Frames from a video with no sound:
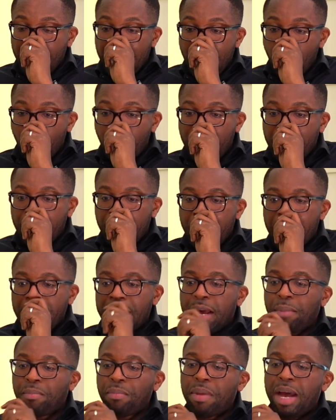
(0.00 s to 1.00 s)
our and
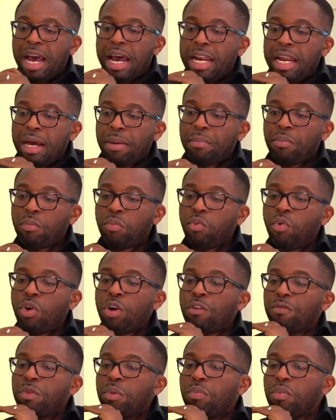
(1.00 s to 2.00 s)
I'm and I'm one
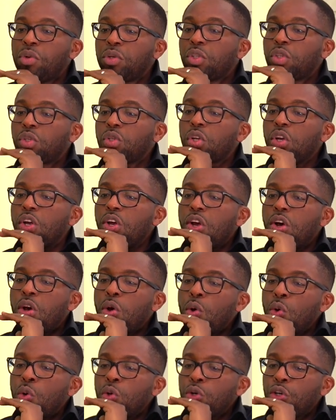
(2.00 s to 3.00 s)
of the most
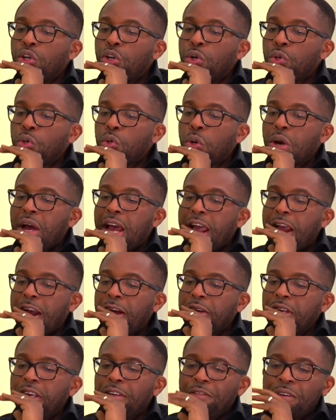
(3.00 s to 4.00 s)
you know
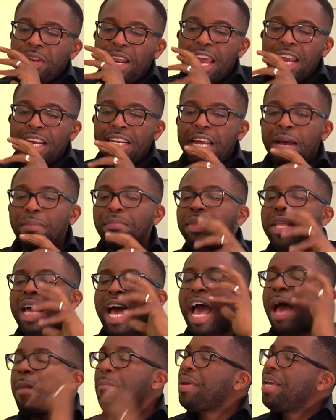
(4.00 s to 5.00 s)
if you like I'm the
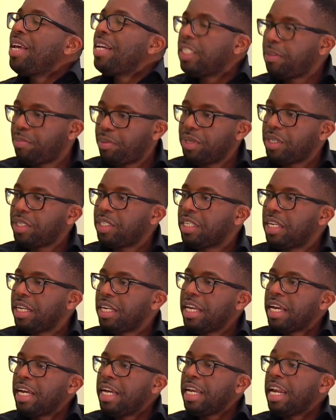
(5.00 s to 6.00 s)
happiest person
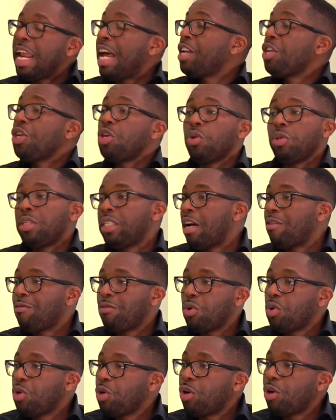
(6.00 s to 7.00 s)
that the youths have
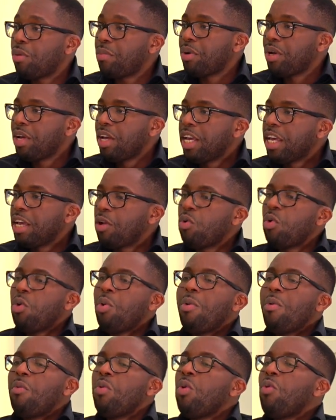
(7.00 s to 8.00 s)
woken up.
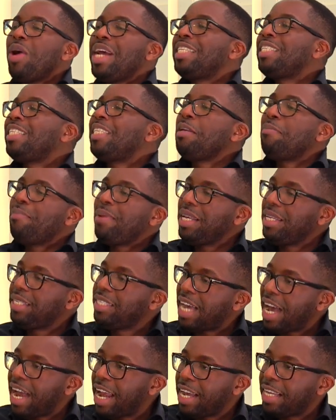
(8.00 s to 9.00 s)
Mm. We were sleeping
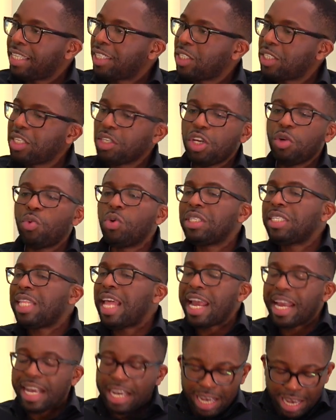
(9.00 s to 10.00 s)
giants. It was
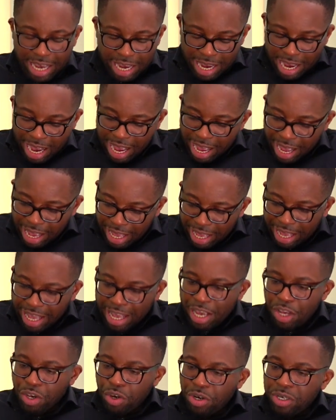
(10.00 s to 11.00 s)
like. Ah,
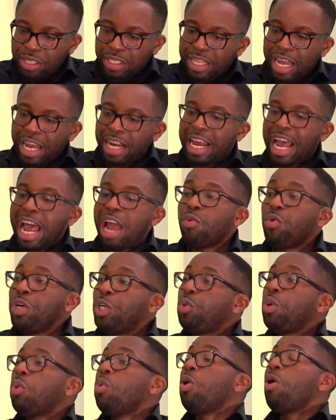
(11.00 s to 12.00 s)
you understand? I
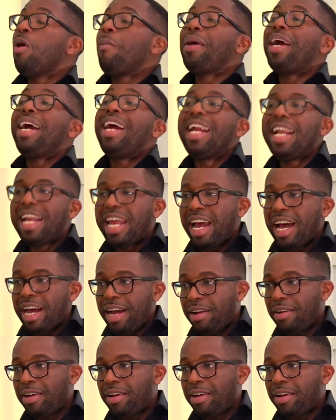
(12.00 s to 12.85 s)
wish we woke up earlier. You